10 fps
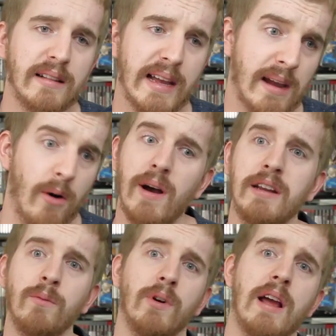they're like, oh, I
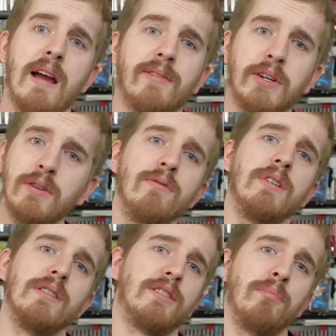didn't want to have to do
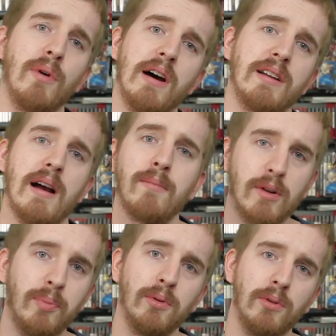this, but I'm
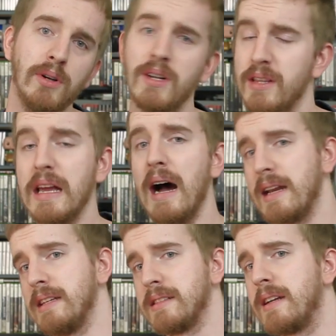going to pull the
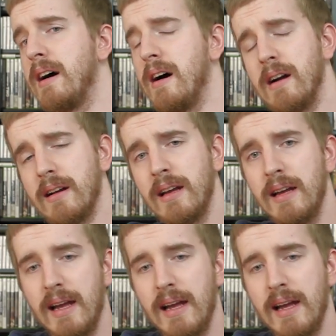audience card.